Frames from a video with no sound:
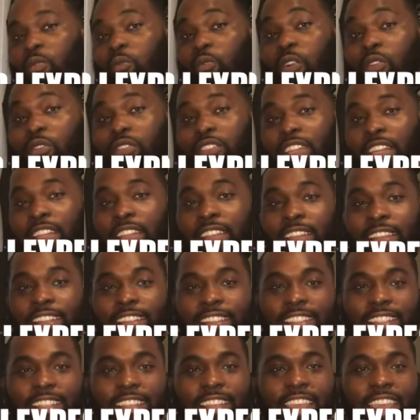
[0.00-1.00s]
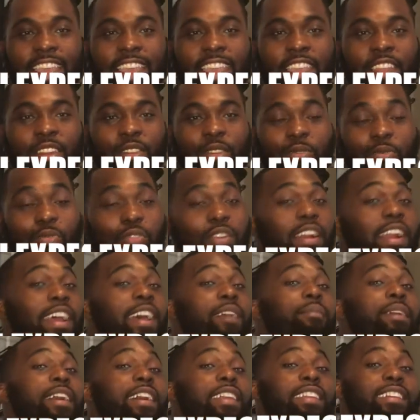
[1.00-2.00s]
What was I looking to gain, or what
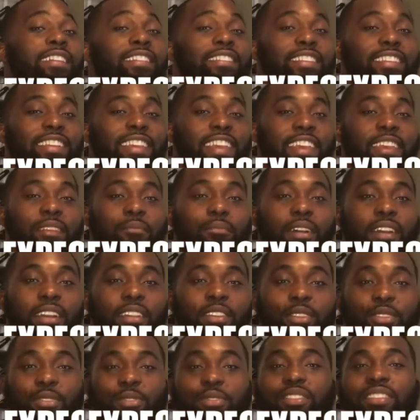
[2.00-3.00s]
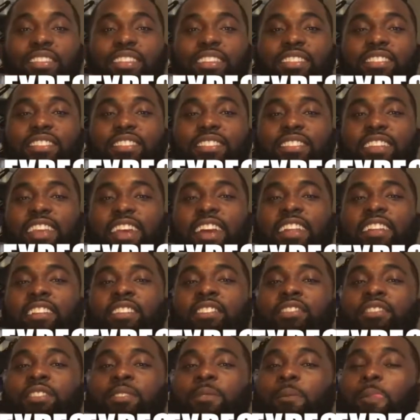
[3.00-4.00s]
am I looking to gain by doing this
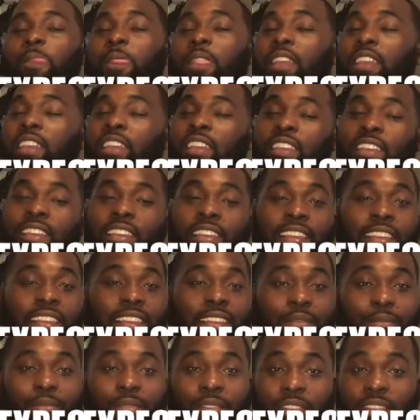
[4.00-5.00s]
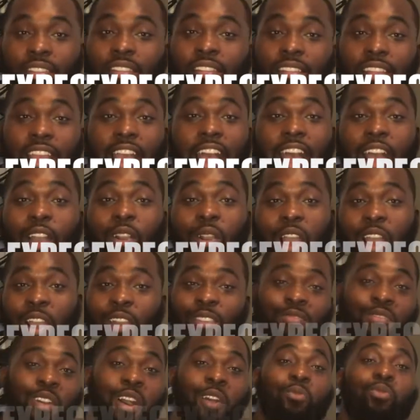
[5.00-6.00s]
challenge?
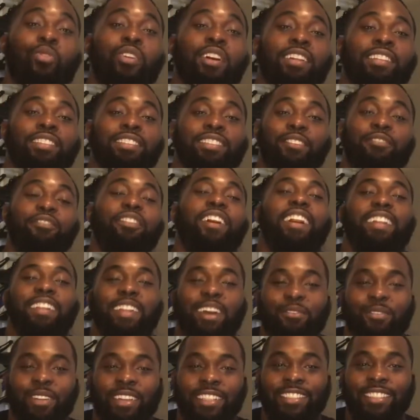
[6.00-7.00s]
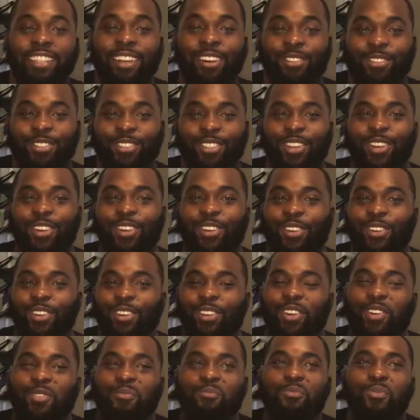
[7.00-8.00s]
I wanted to find out myself,
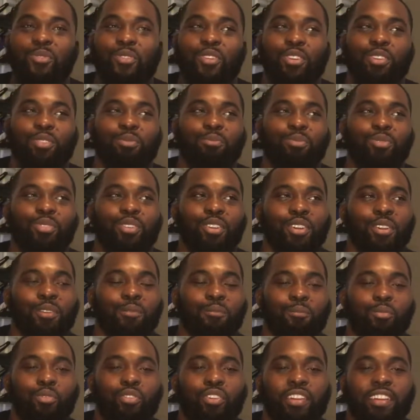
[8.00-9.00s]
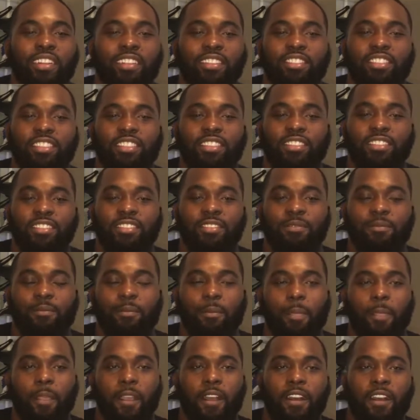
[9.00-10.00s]
so more than just
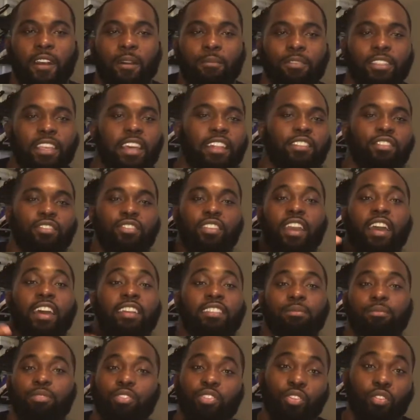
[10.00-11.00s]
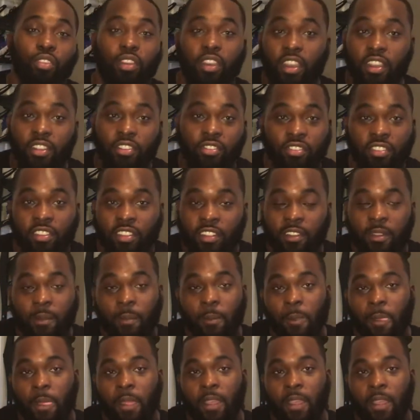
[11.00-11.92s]
telling you guys I'm gonna do 100